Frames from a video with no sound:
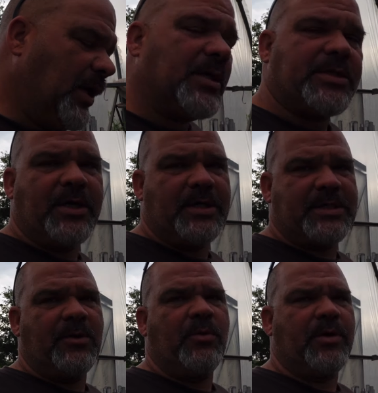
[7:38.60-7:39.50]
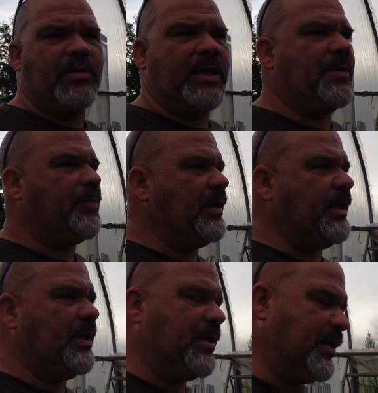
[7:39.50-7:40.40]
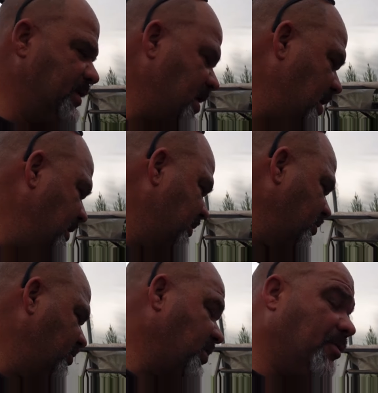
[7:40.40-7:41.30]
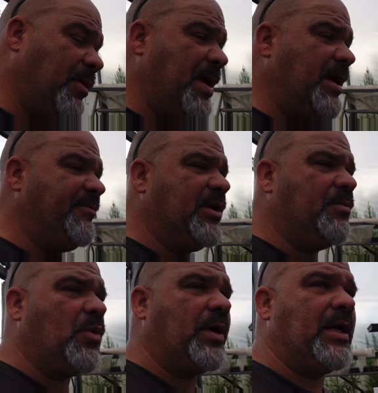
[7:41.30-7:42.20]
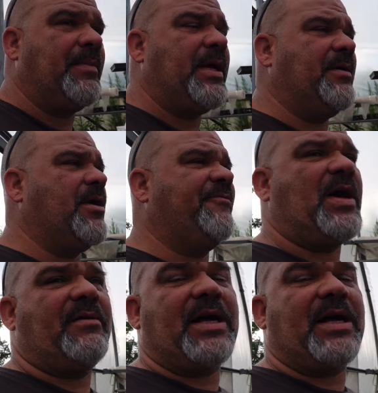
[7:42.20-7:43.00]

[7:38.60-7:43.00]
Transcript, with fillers: So you can see we're gonna get plenty of onions out of these three trays. And we may even do more than that. I may even go five.